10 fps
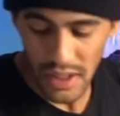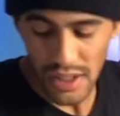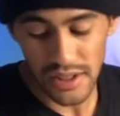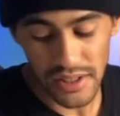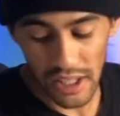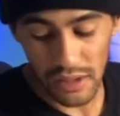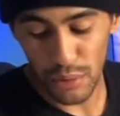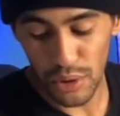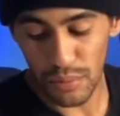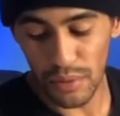Second
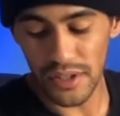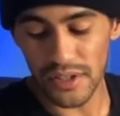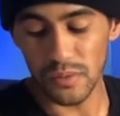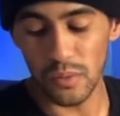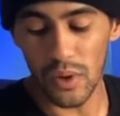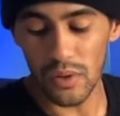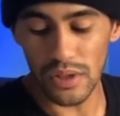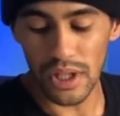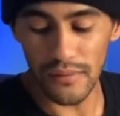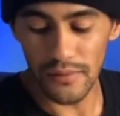bullet point is won't
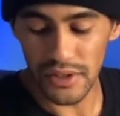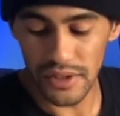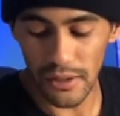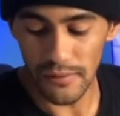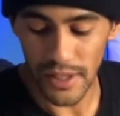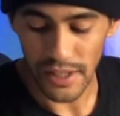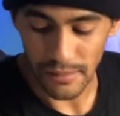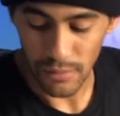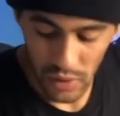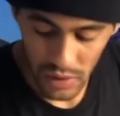love yourself
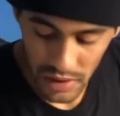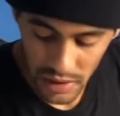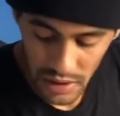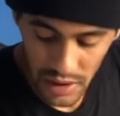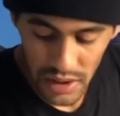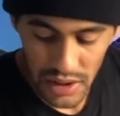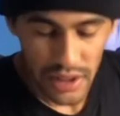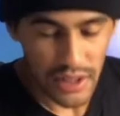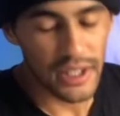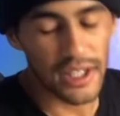anymore.
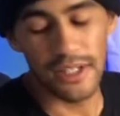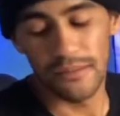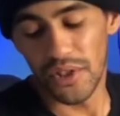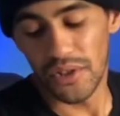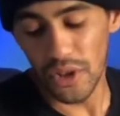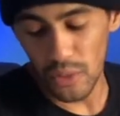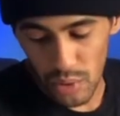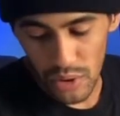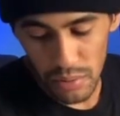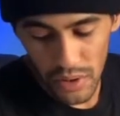The third
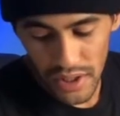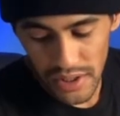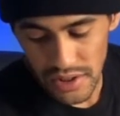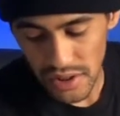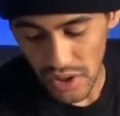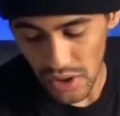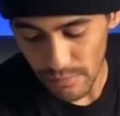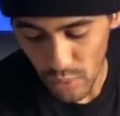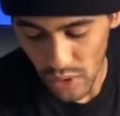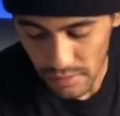bullet point is learn
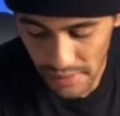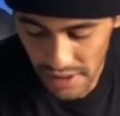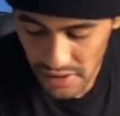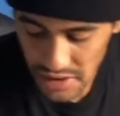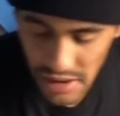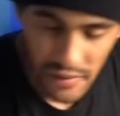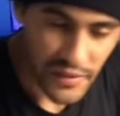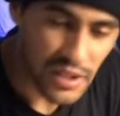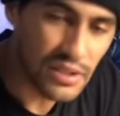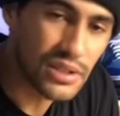more about yourself
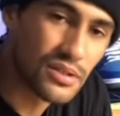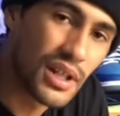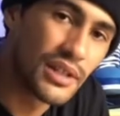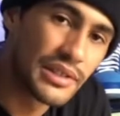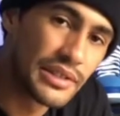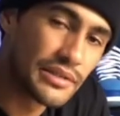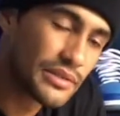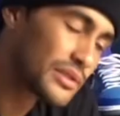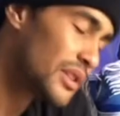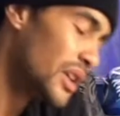and your surroundings.